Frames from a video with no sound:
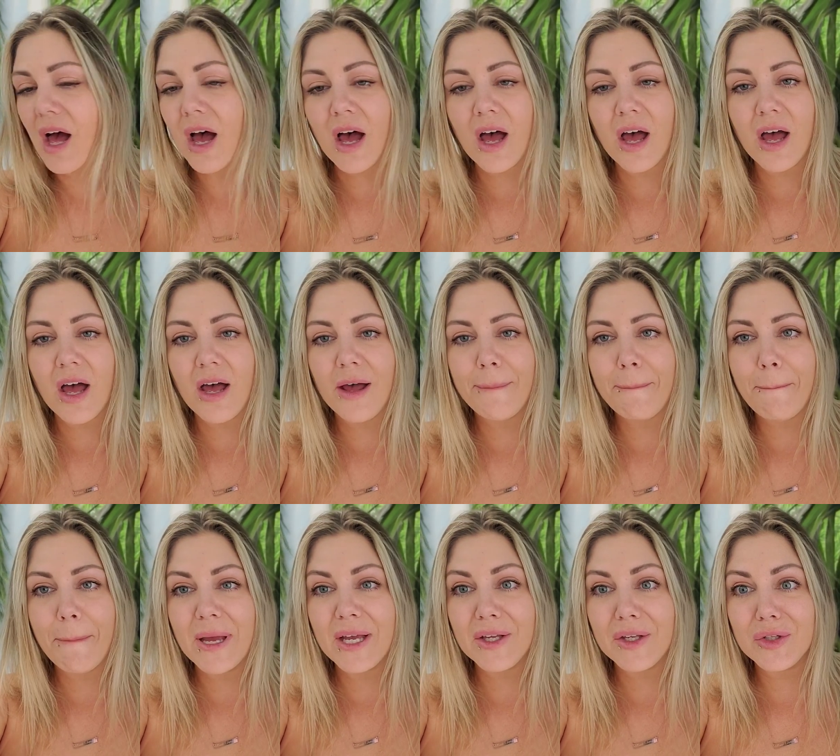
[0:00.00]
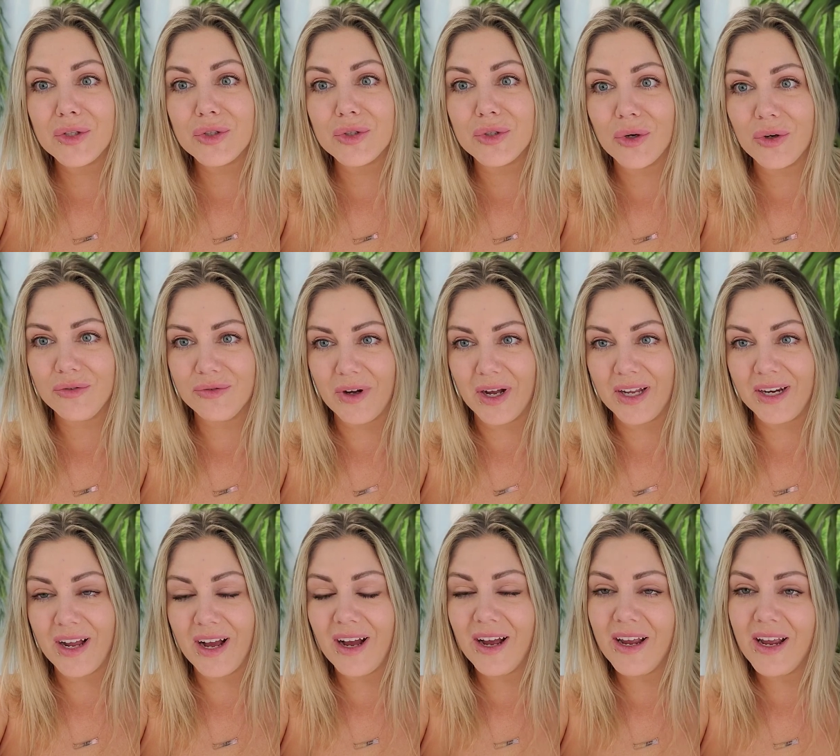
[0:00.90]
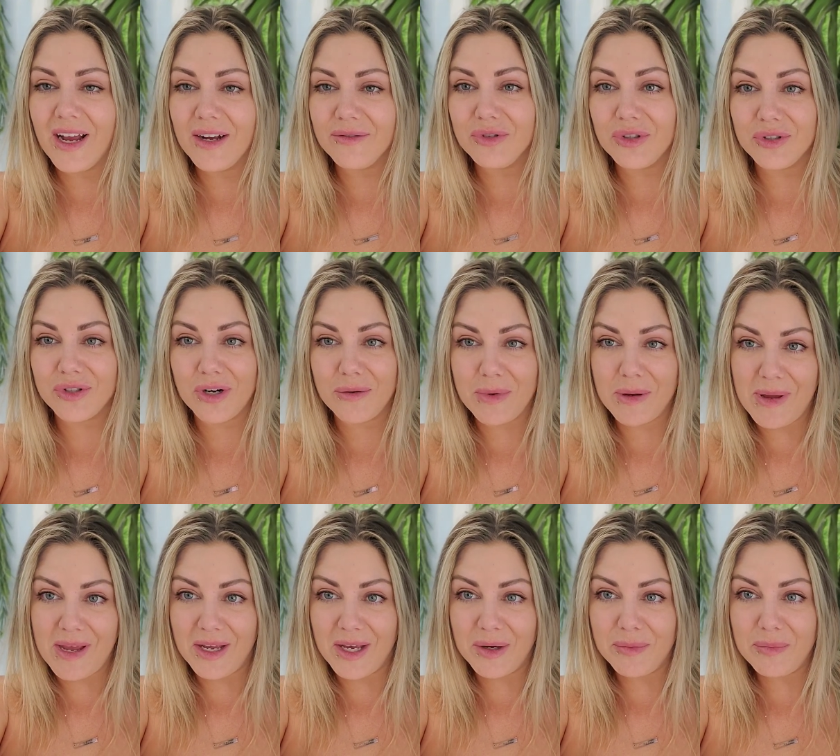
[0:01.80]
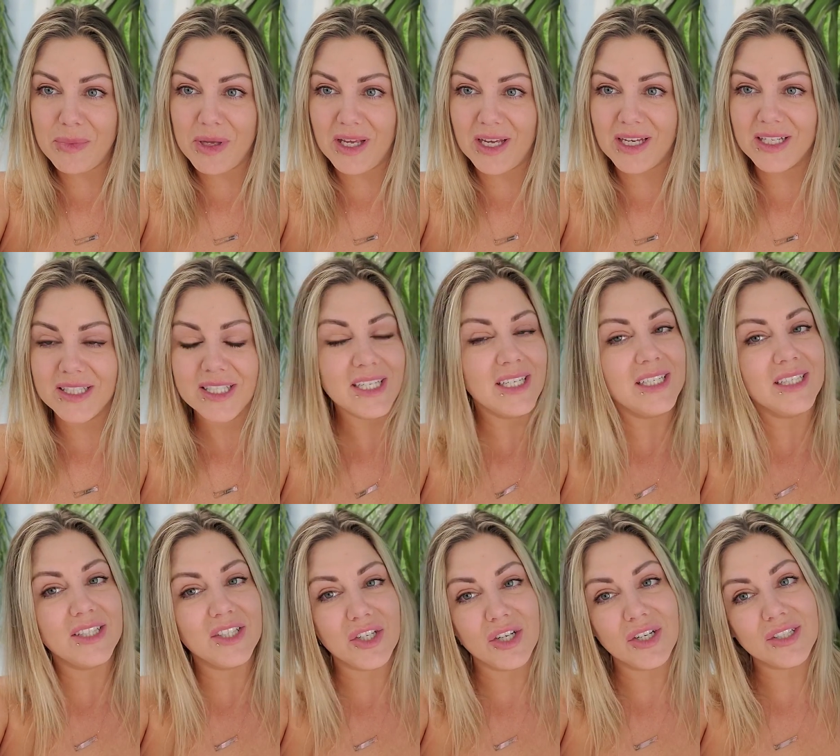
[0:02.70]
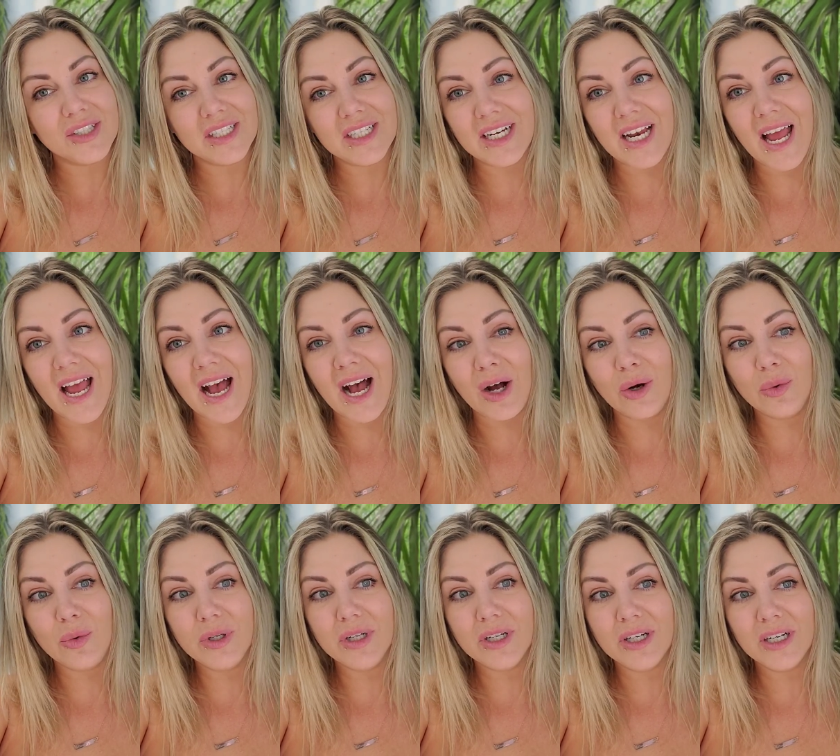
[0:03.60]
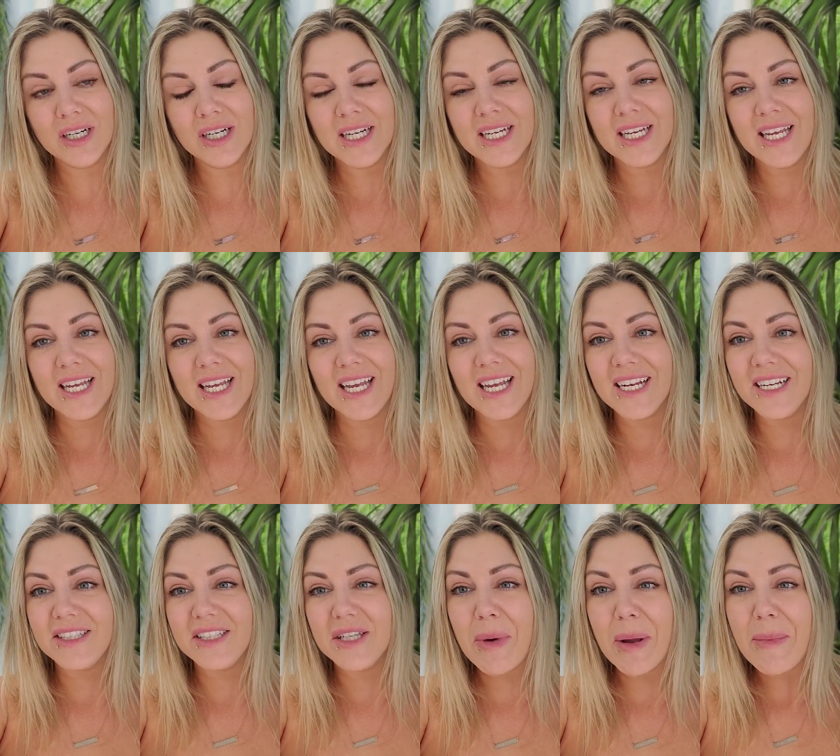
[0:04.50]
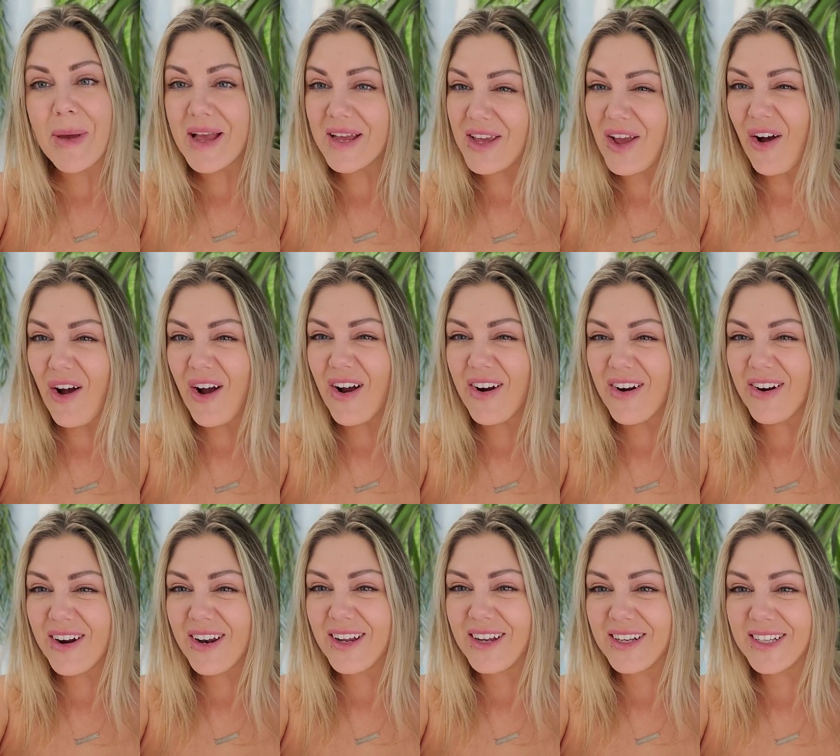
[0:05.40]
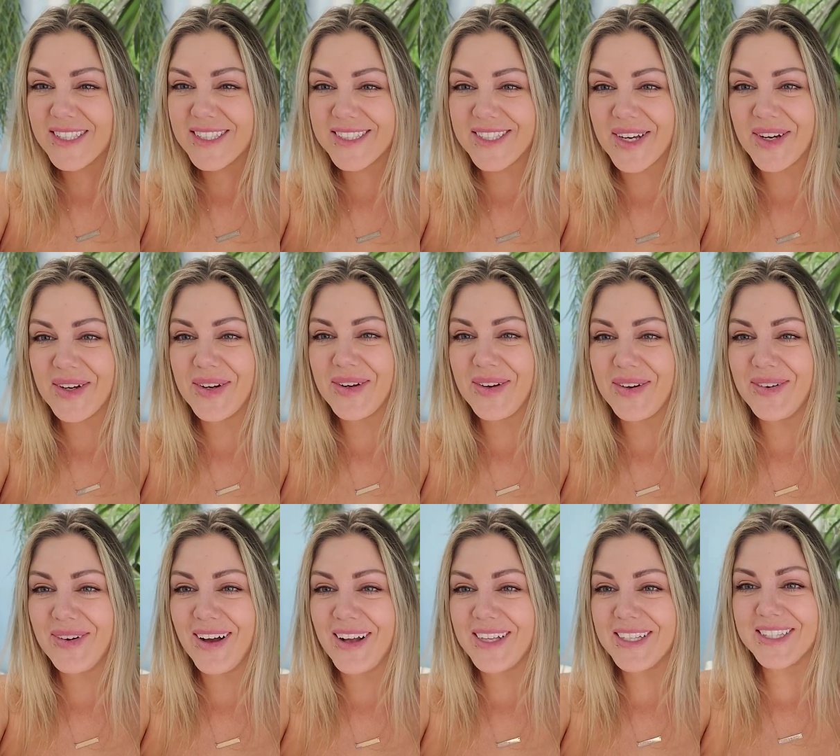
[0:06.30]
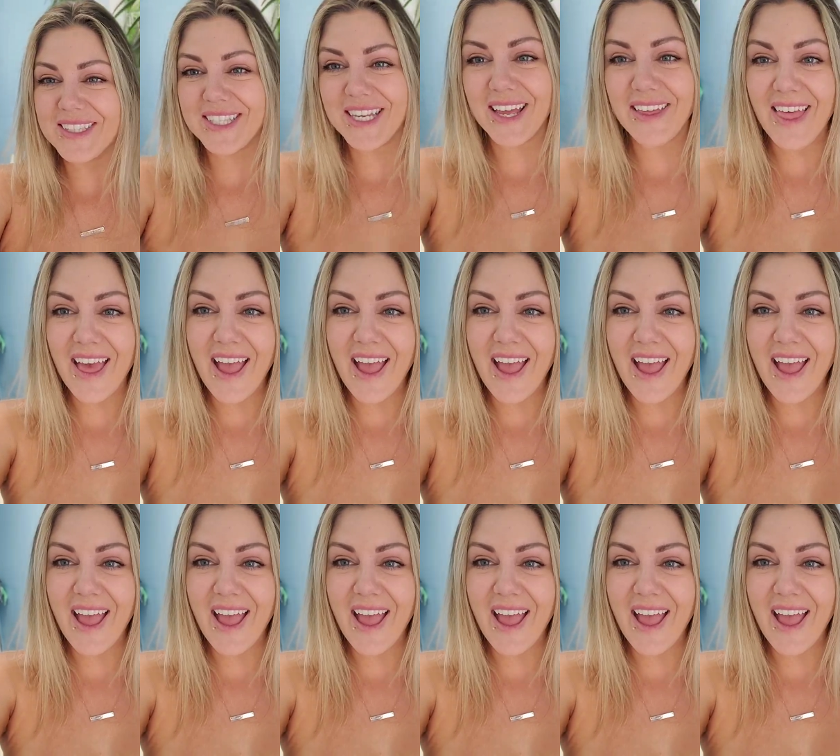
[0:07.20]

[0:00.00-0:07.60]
Um, so fun. I have to start my makeup because it starts in an hour and it's in my backyard. So see you